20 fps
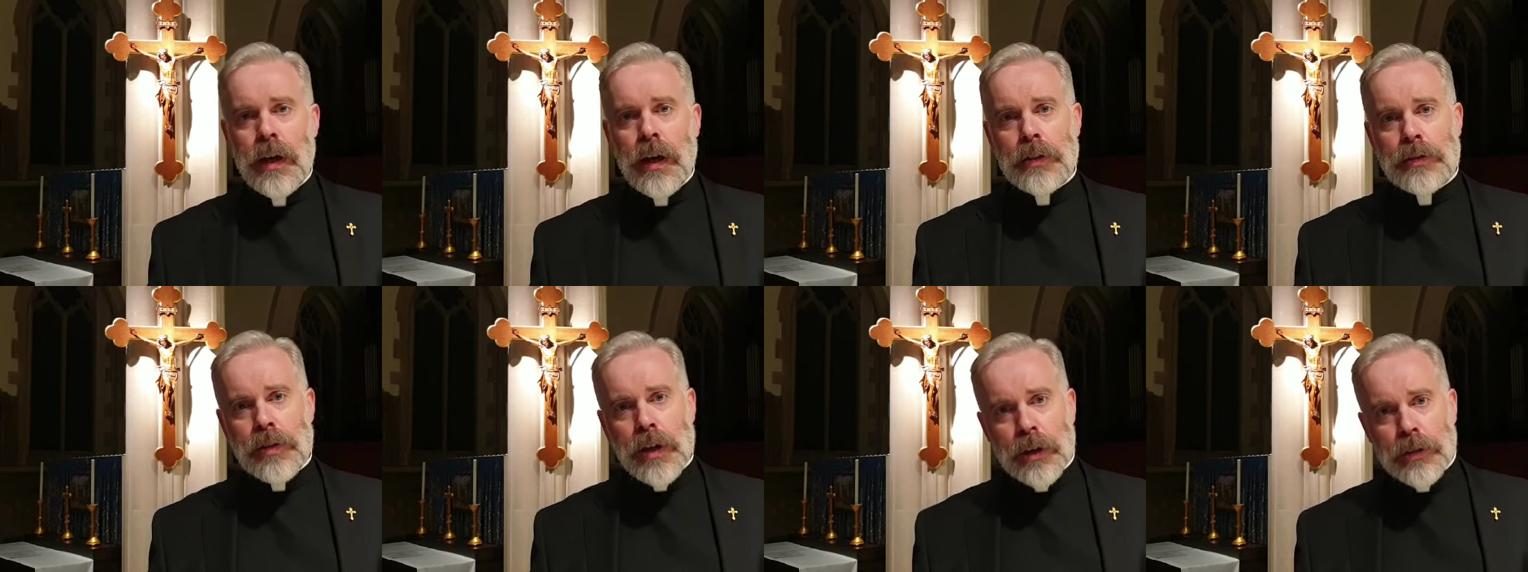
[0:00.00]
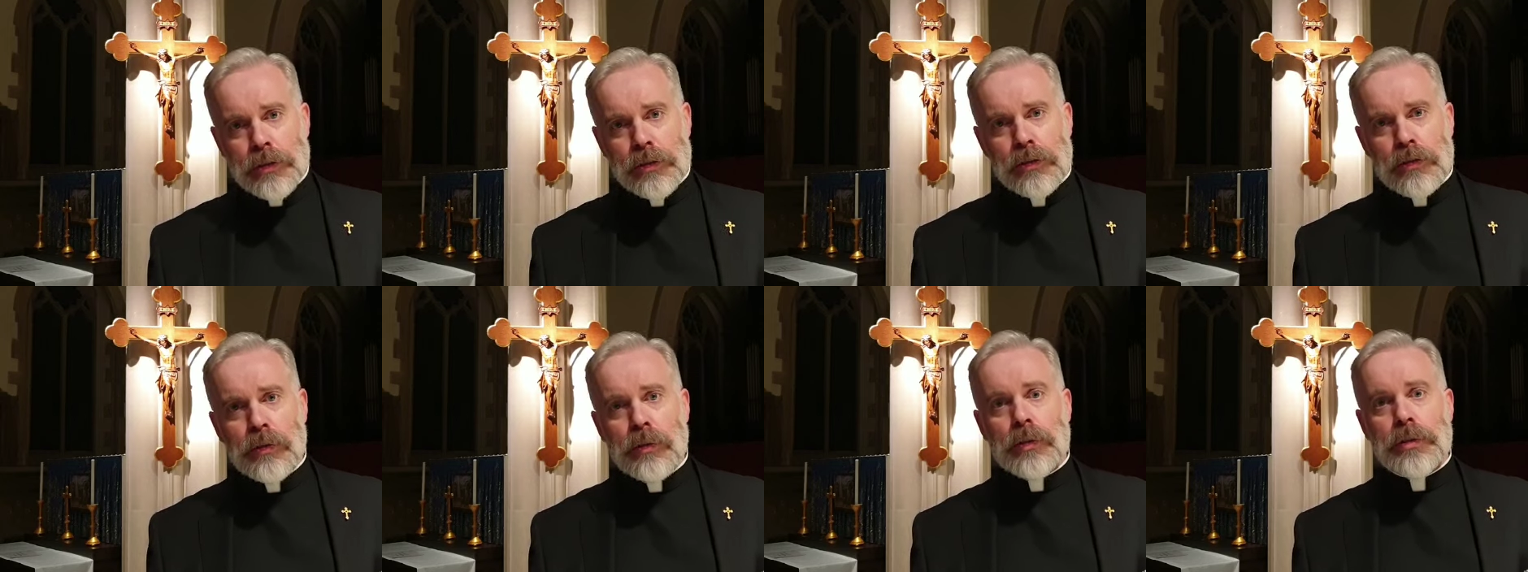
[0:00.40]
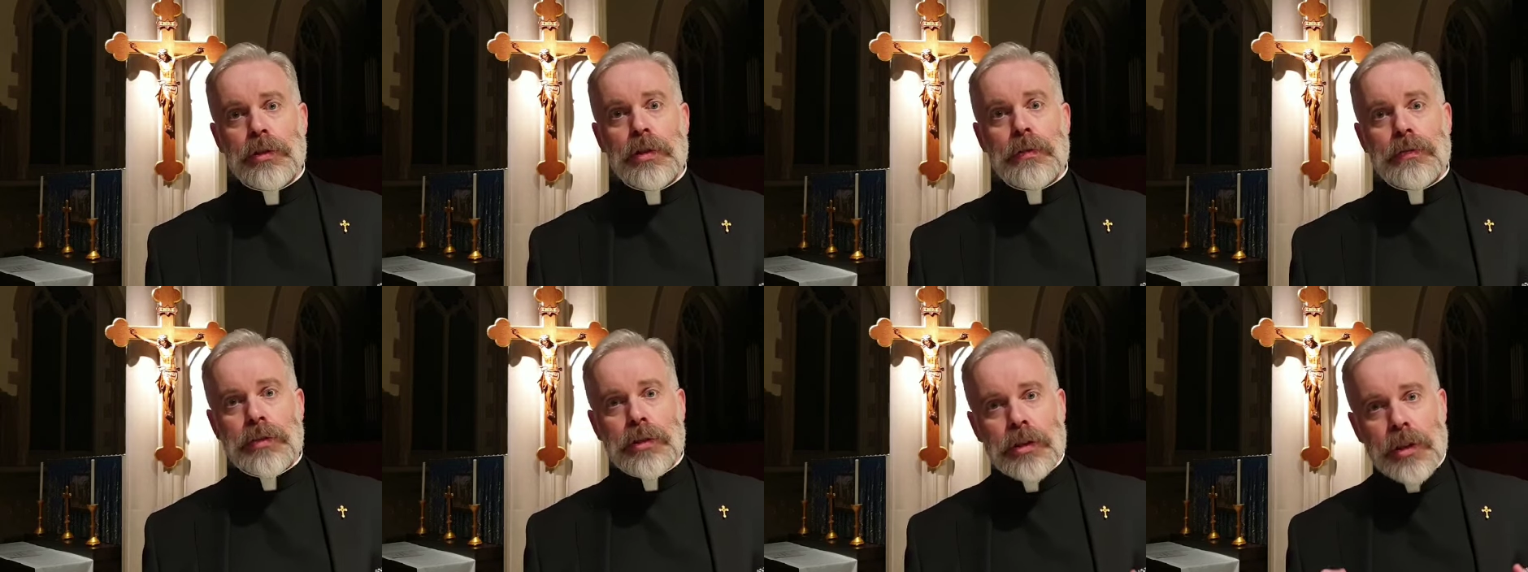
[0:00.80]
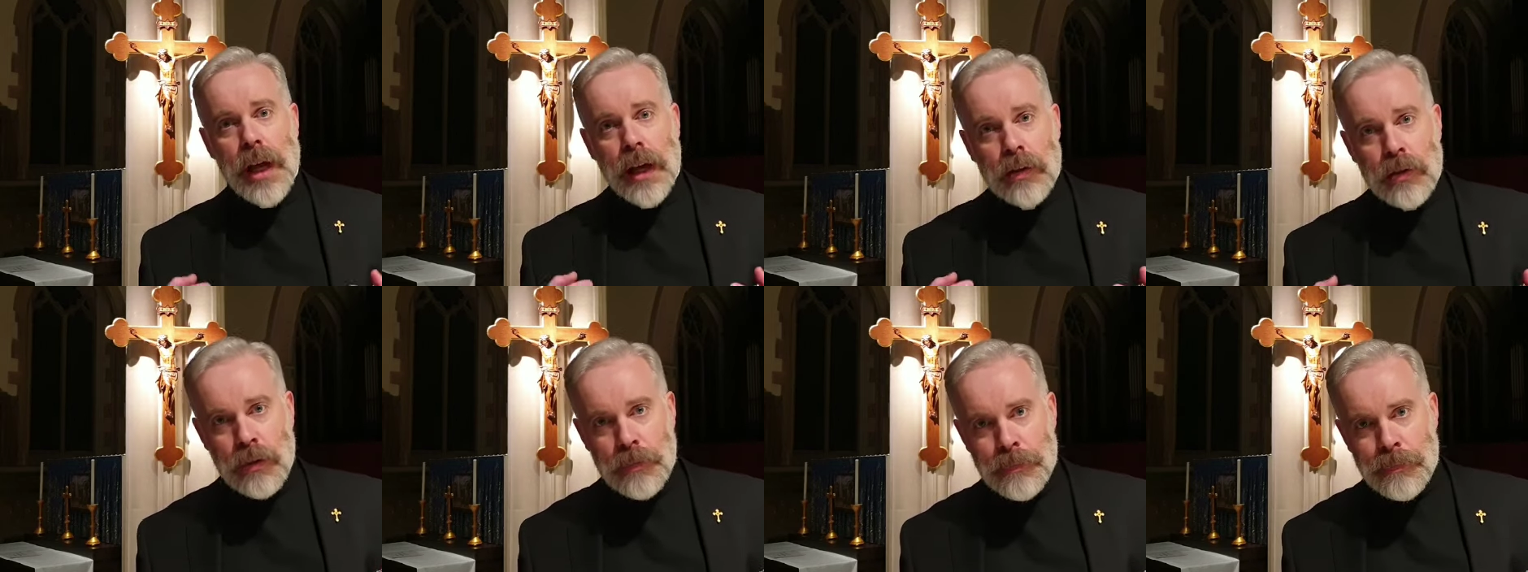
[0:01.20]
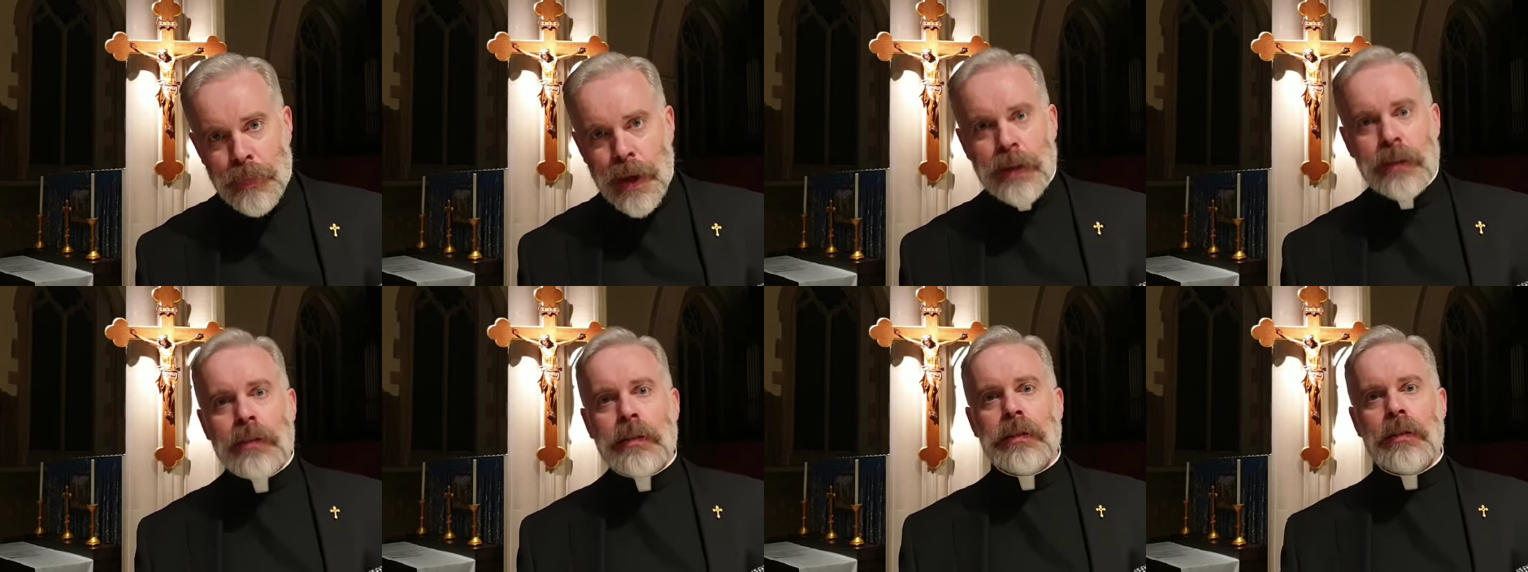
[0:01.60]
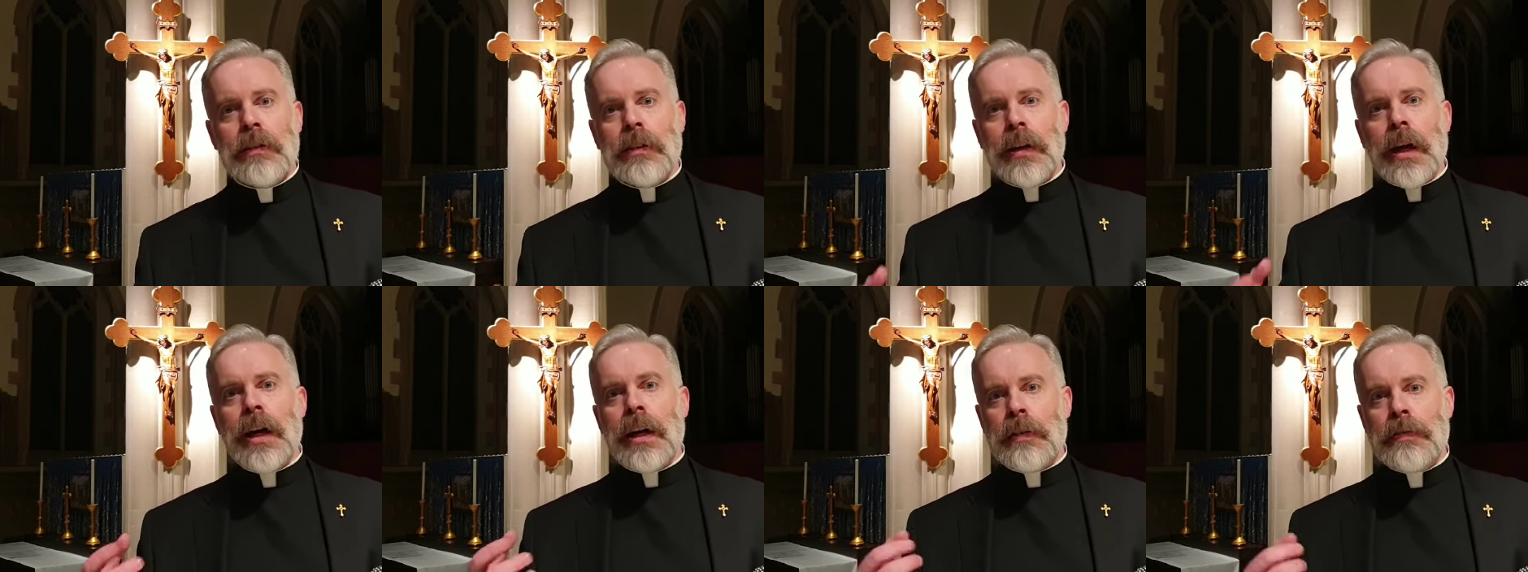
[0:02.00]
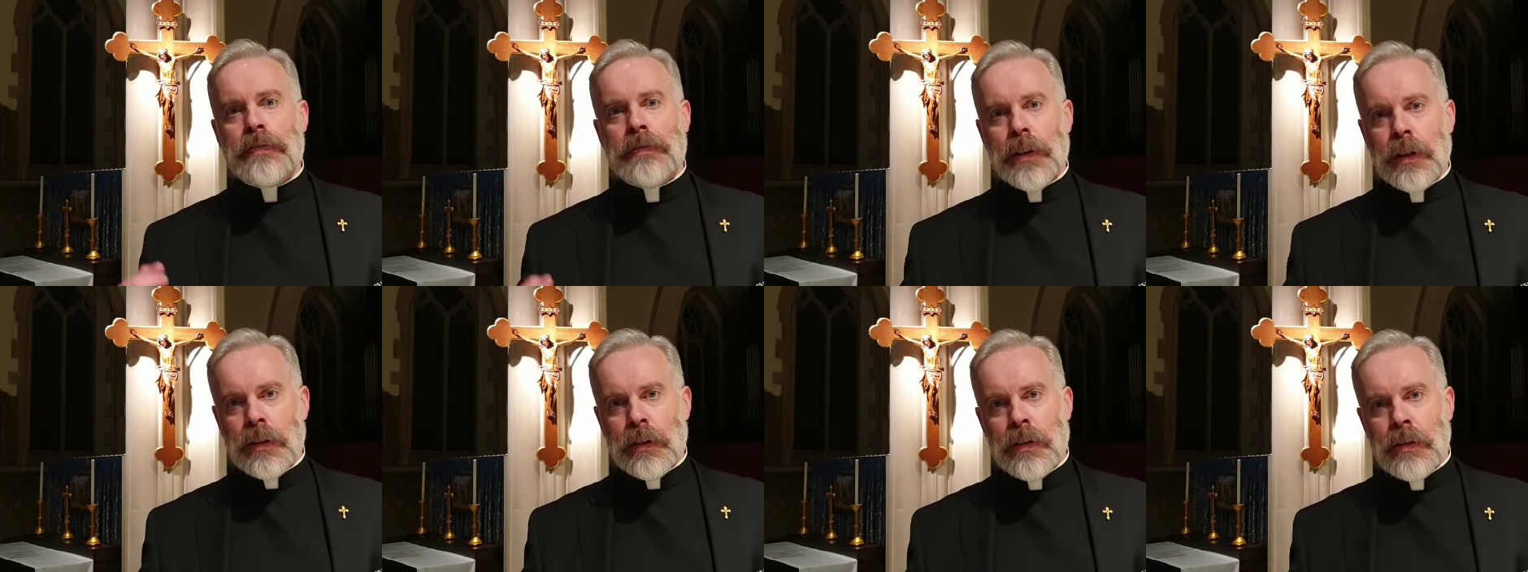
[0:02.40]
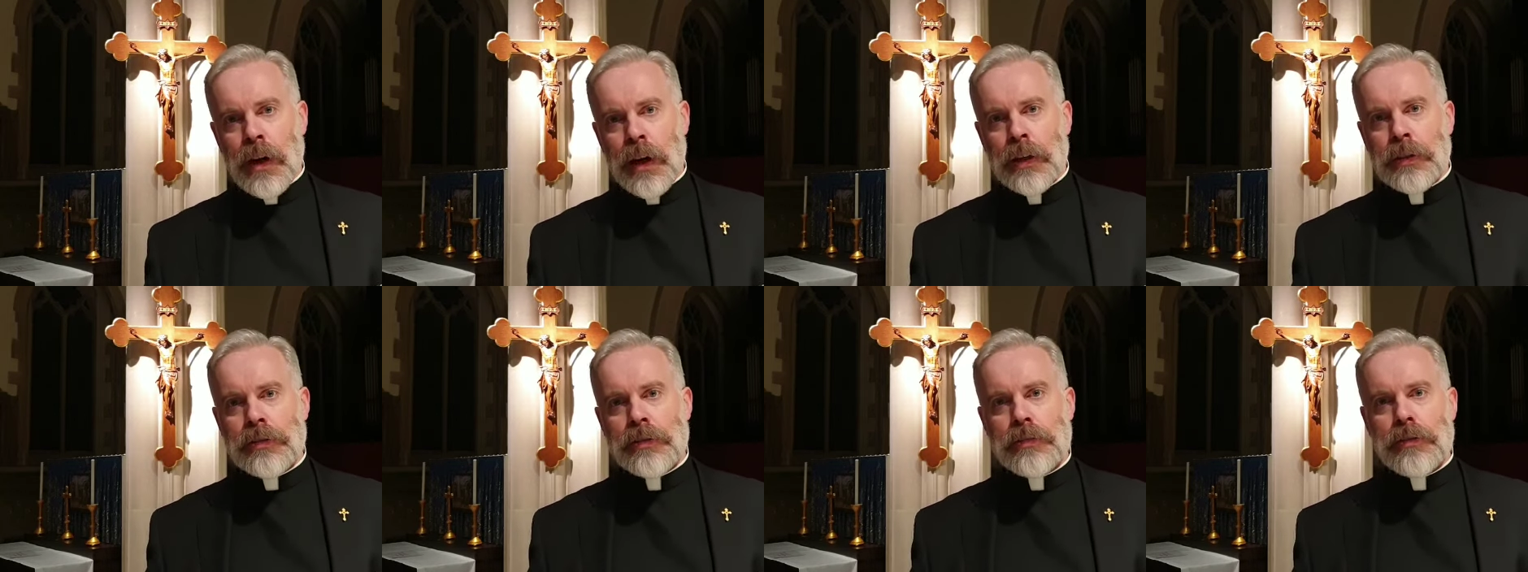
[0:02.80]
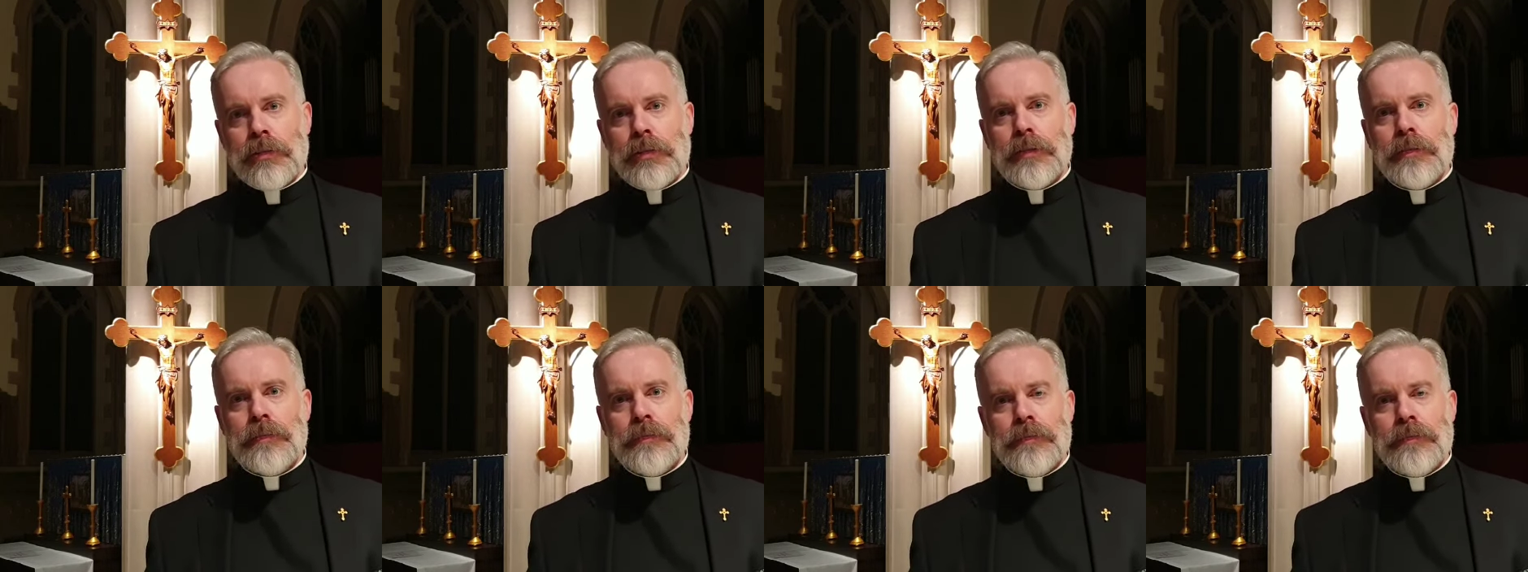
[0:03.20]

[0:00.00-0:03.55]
as their source of sacramental life in Christ.